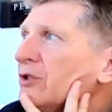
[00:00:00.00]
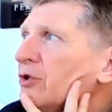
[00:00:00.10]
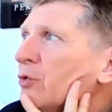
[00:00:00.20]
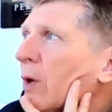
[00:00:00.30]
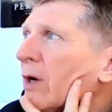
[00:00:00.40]

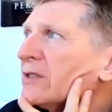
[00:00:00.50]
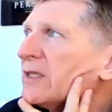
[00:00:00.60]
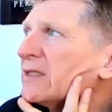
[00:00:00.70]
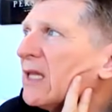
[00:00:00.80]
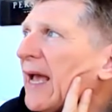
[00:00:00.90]
to where it
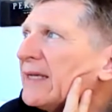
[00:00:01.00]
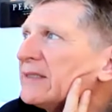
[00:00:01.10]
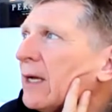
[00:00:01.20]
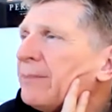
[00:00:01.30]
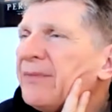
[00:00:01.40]
says
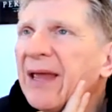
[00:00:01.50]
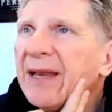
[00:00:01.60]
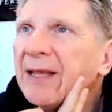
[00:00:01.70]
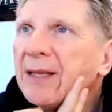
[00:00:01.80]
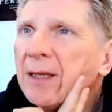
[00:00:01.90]
last
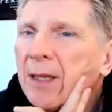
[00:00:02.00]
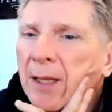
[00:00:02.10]
updated,